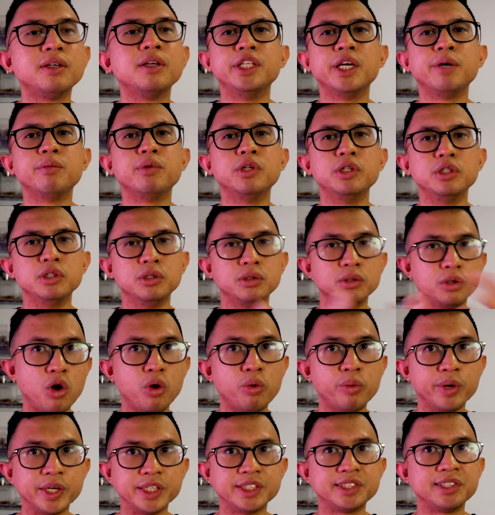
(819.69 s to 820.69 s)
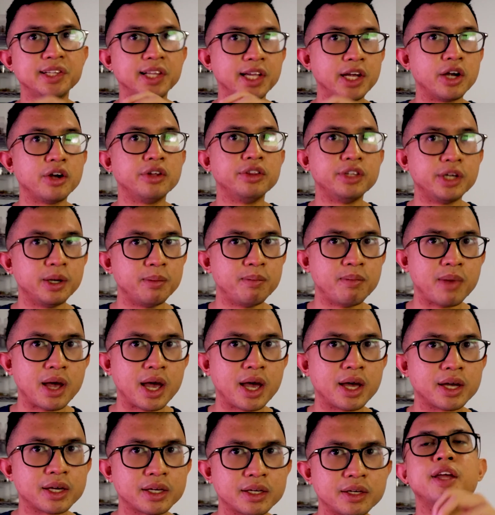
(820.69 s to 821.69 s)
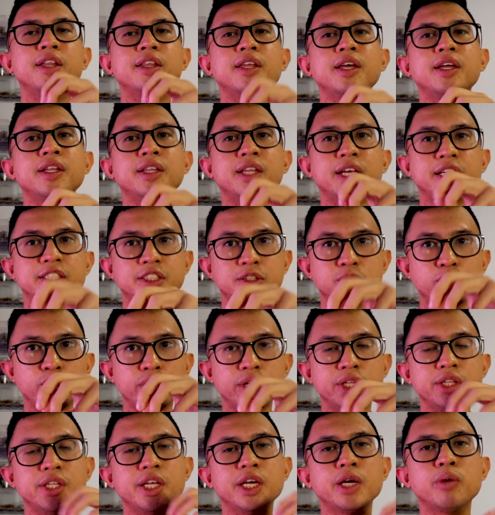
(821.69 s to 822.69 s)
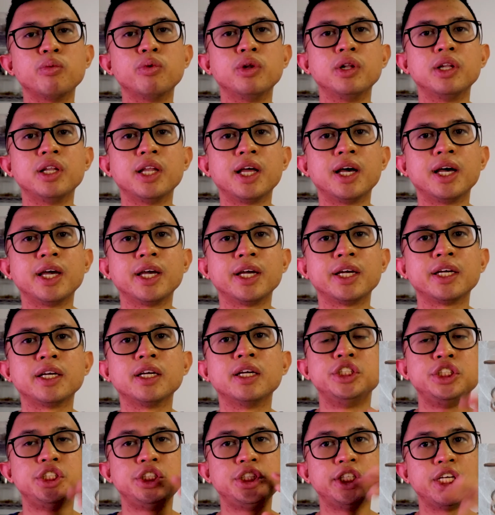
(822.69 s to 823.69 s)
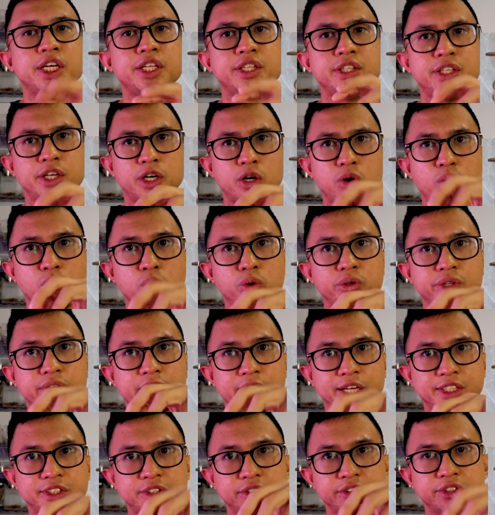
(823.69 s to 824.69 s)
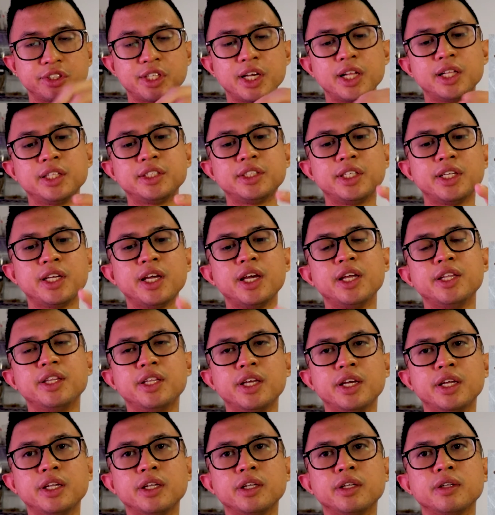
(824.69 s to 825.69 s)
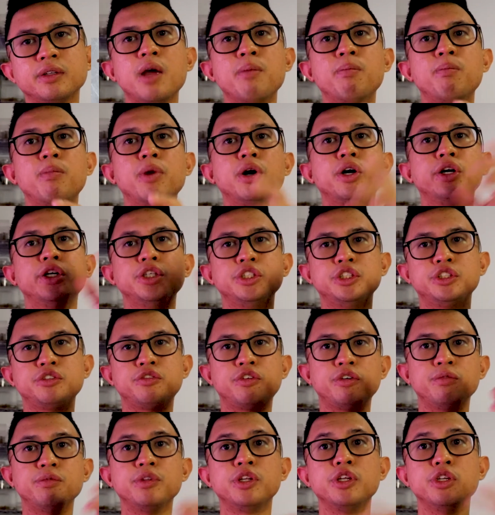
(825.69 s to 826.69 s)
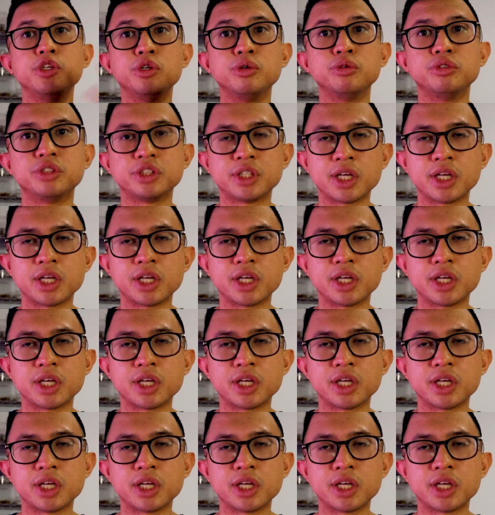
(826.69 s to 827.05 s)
they will always lay on their back, and then that's when they will like shed their old exoskeleton and then emerge from the new